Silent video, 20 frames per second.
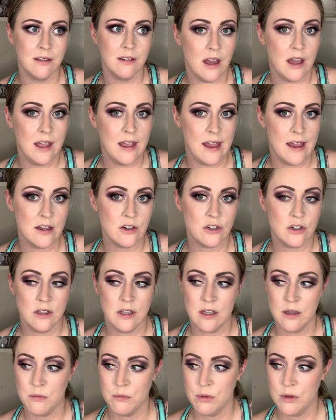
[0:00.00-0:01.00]
I actually
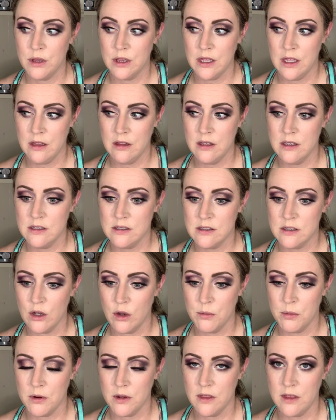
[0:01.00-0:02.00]
completely
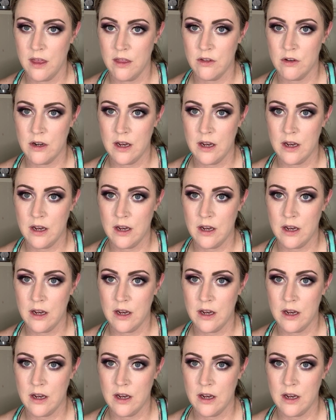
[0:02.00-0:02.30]
sober the other